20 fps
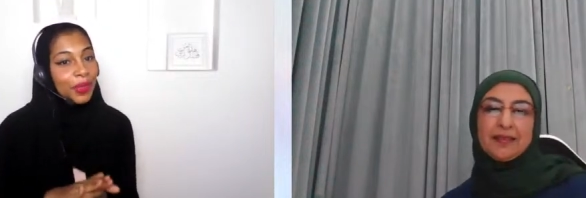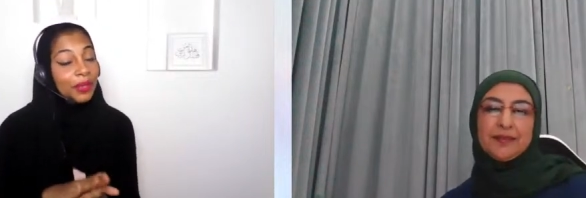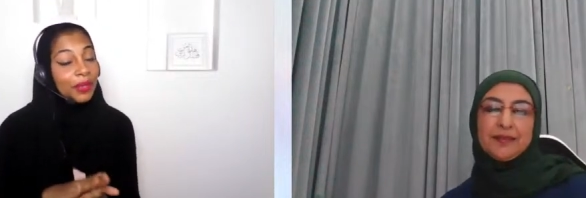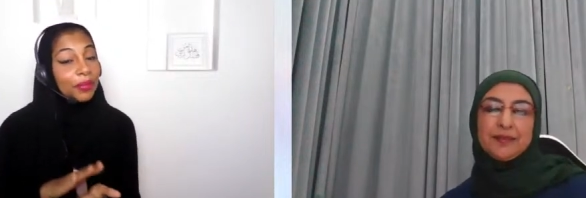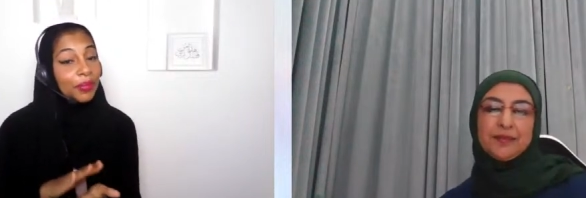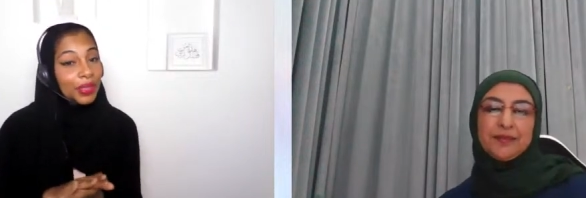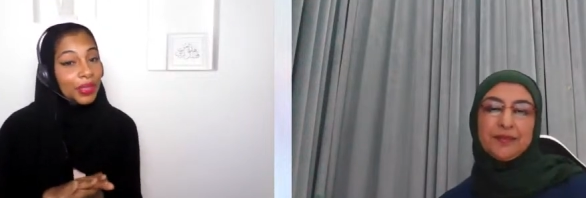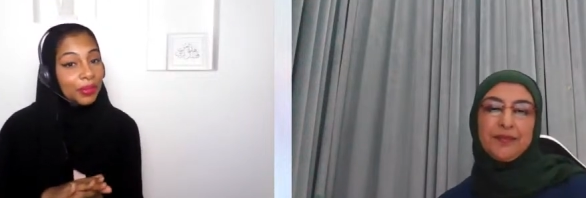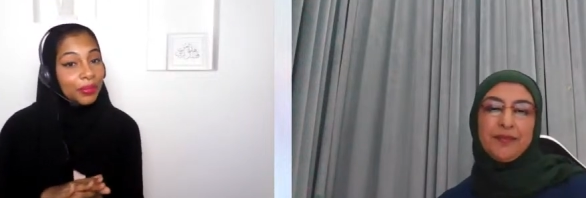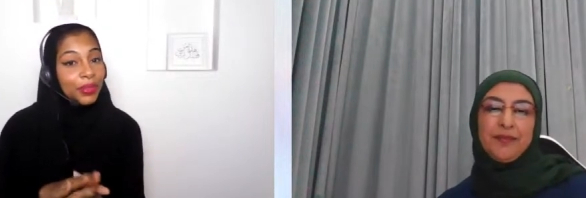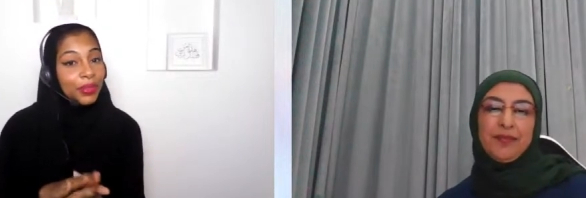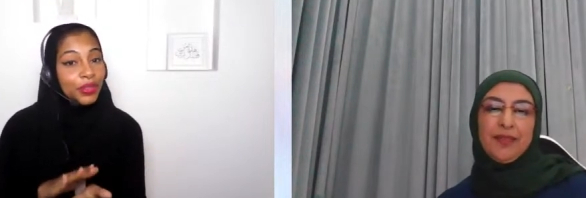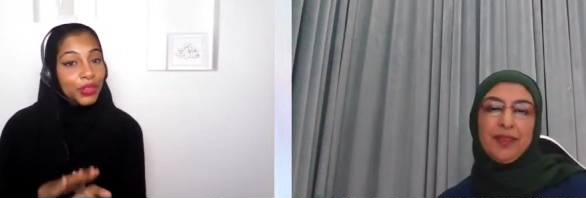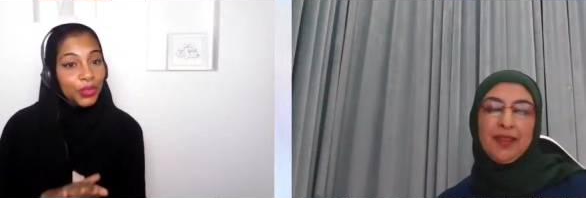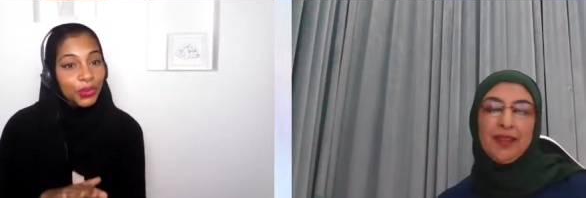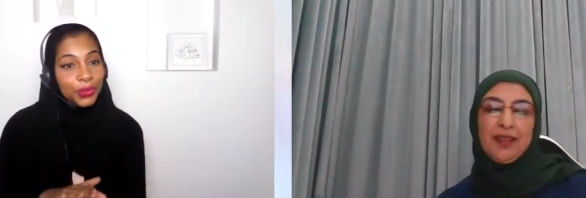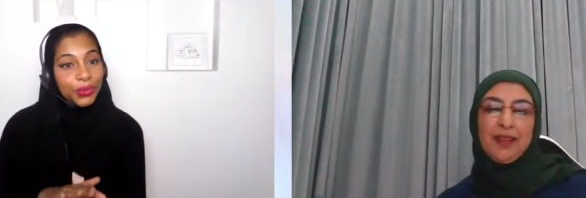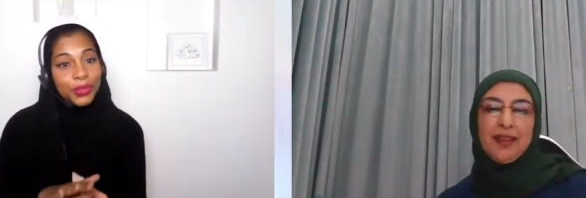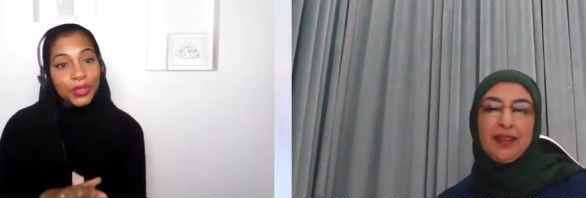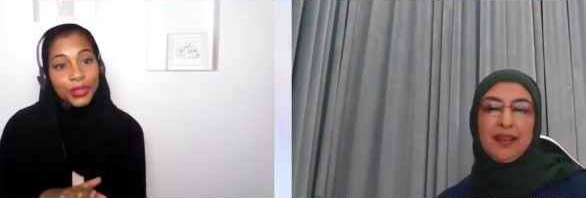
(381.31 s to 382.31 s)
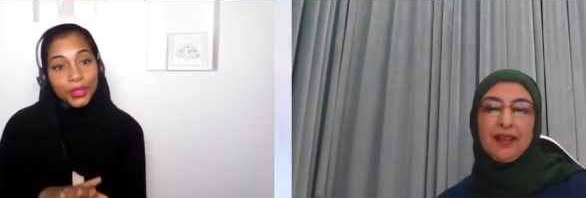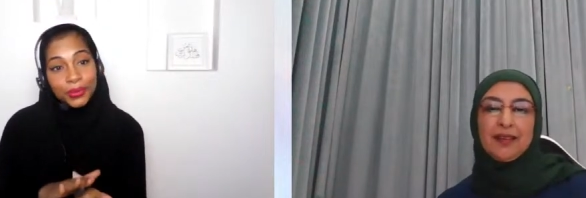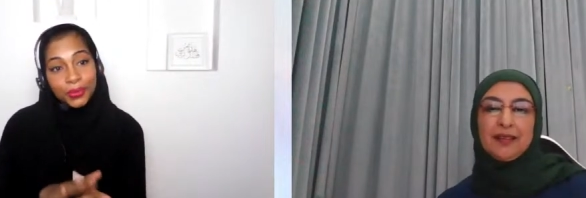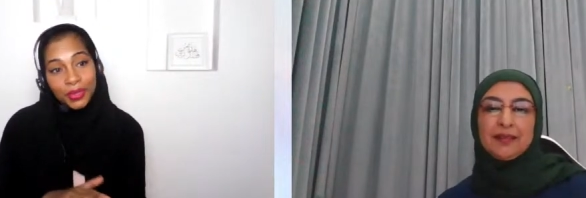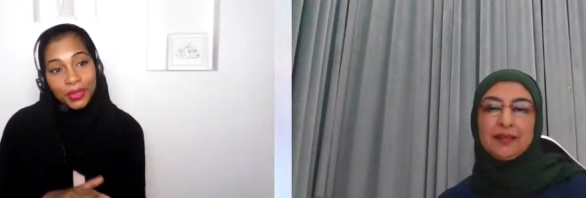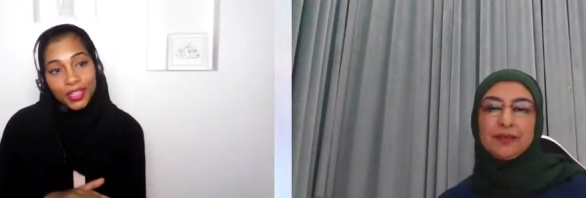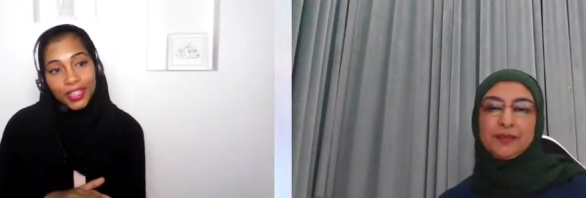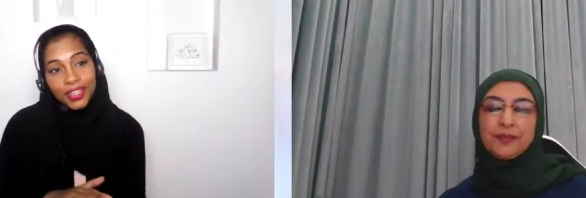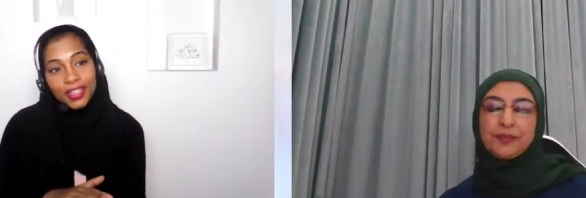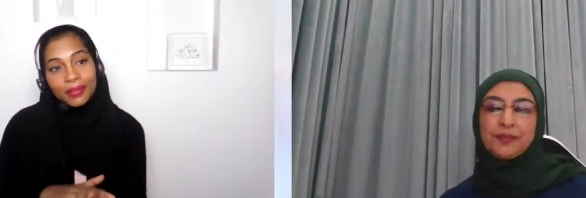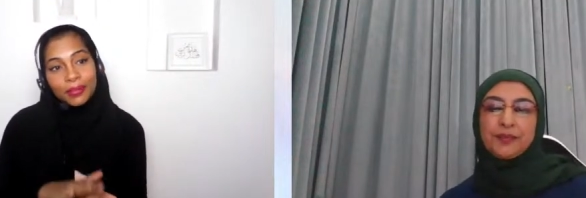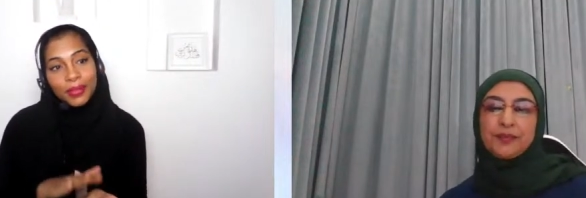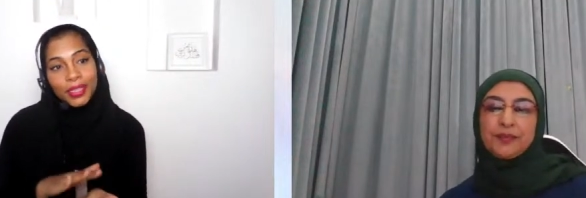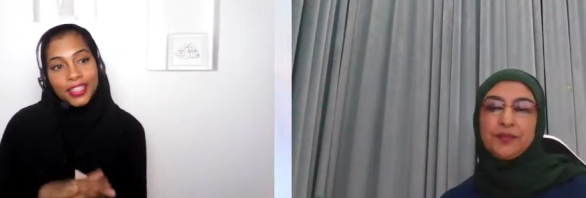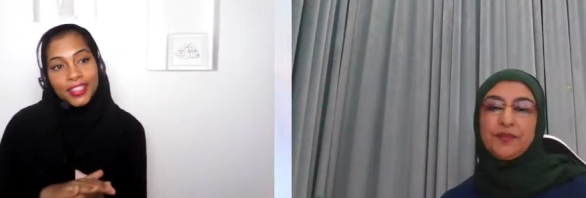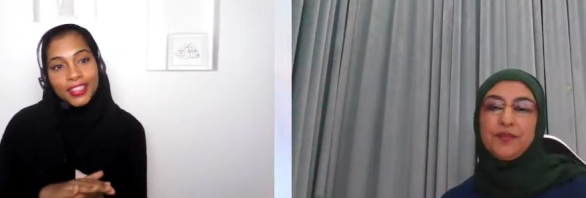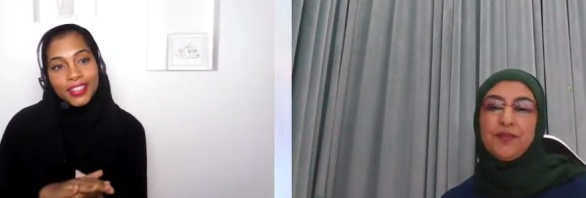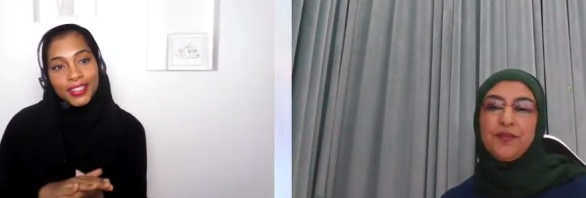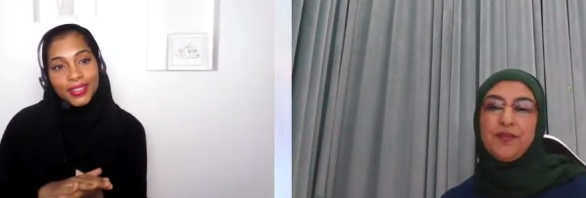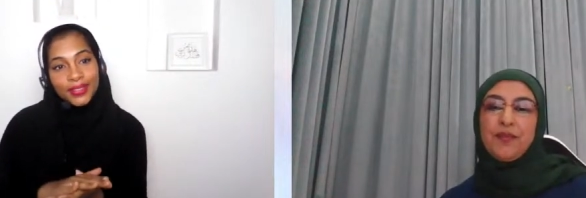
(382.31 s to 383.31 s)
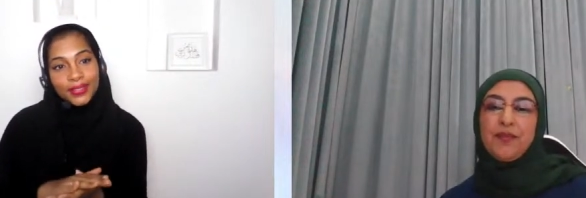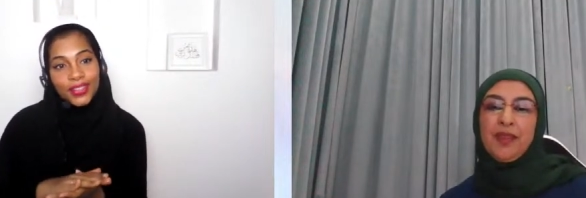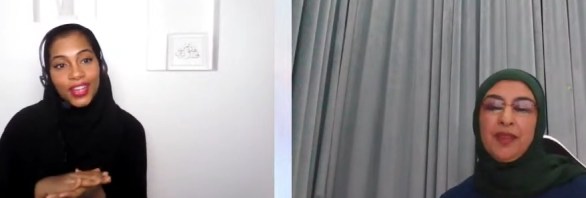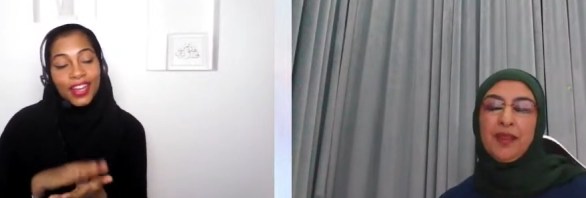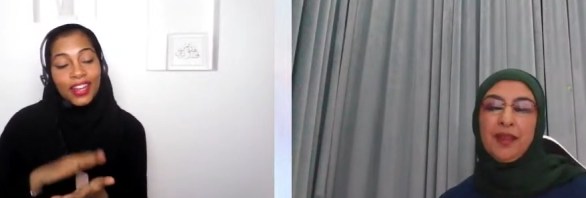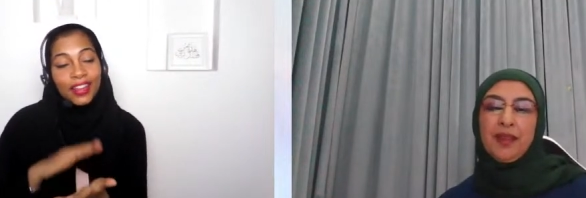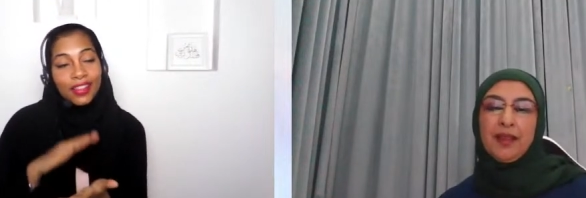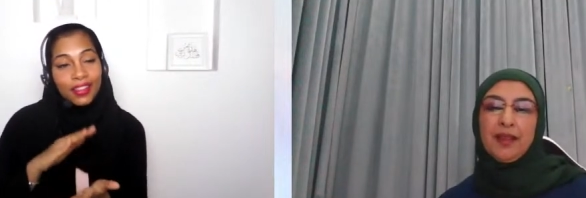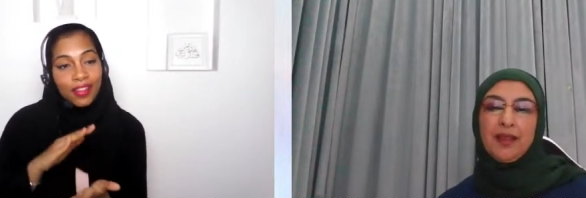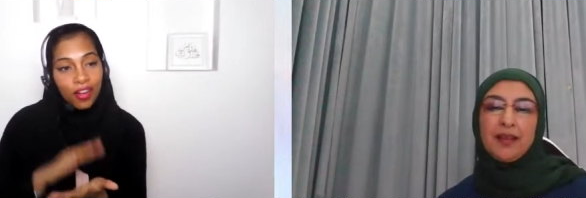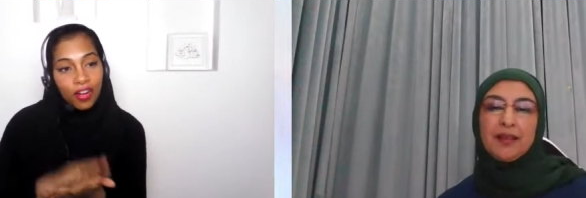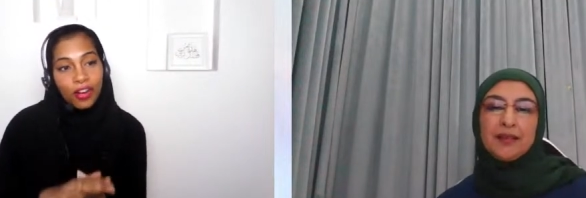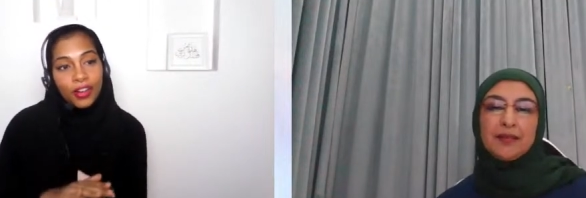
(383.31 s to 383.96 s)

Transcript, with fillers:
Speaker 1: why people knew who you were because of the